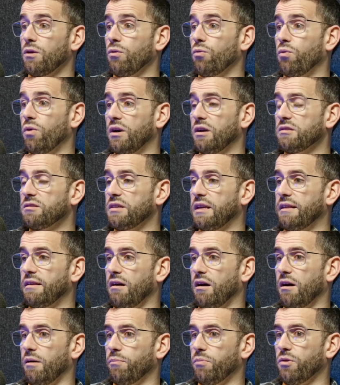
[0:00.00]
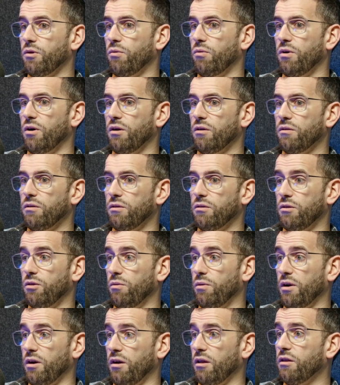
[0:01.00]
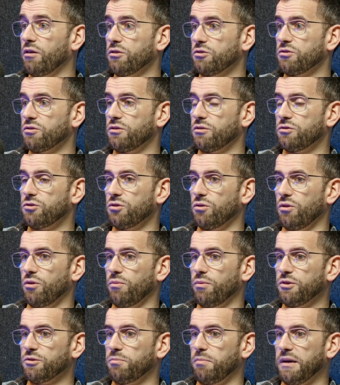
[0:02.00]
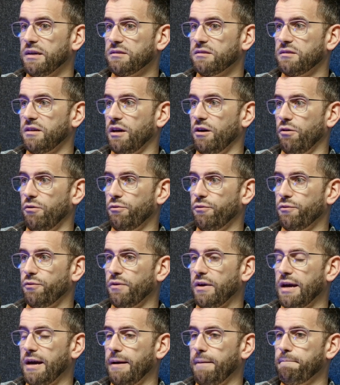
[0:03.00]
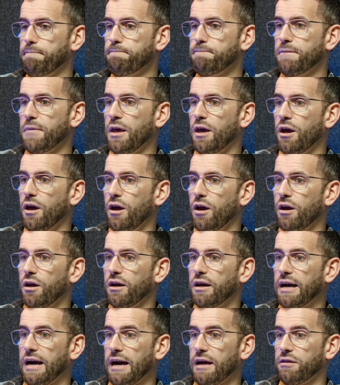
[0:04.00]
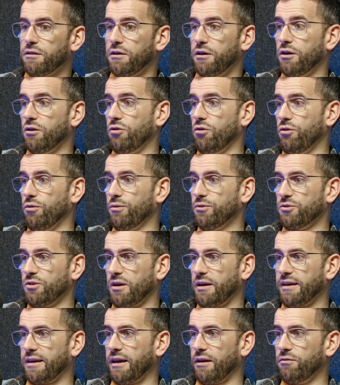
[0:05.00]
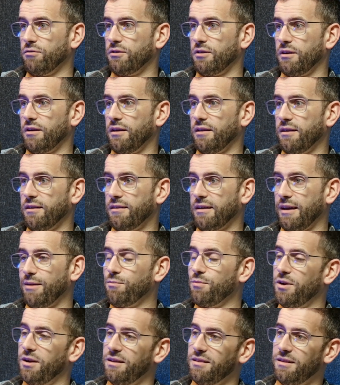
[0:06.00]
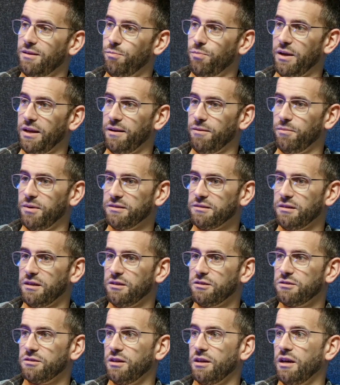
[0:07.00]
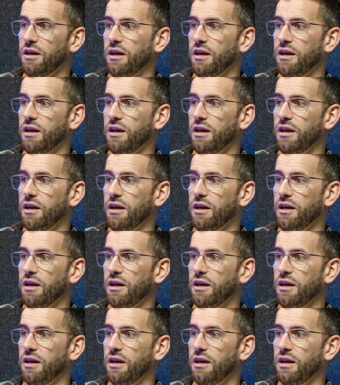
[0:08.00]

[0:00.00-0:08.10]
When I set it up, there were others. So there was myself, Catherine, who was our accountant at the time and had the painting business.